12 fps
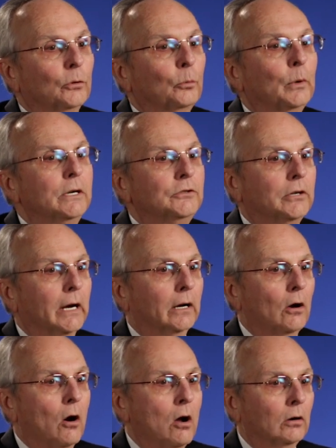to
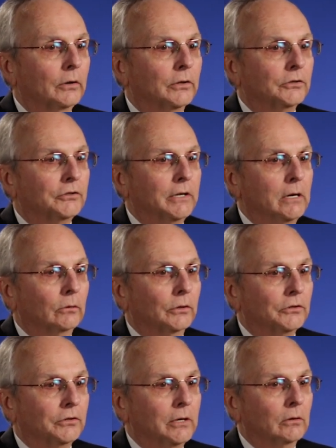recheck all of the steel
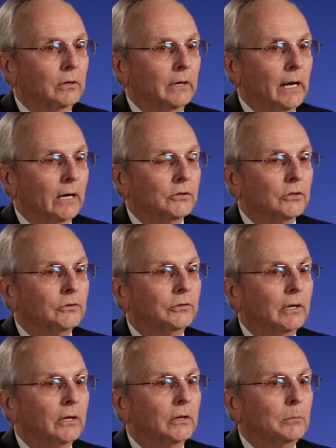to steel
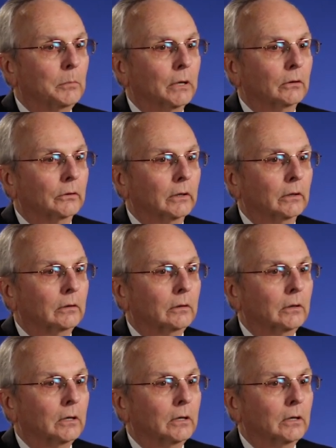connections in the building.